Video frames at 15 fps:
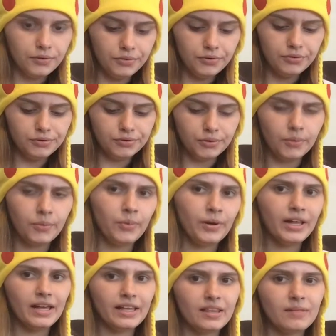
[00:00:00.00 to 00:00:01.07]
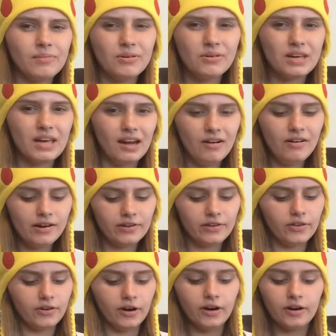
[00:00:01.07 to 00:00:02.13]
Ooh, we're getting some new
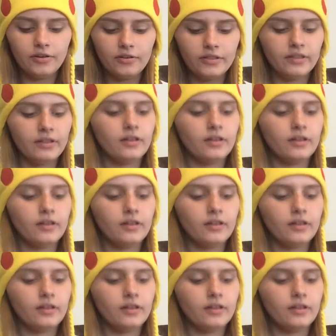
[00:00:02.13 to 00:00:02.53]
characters.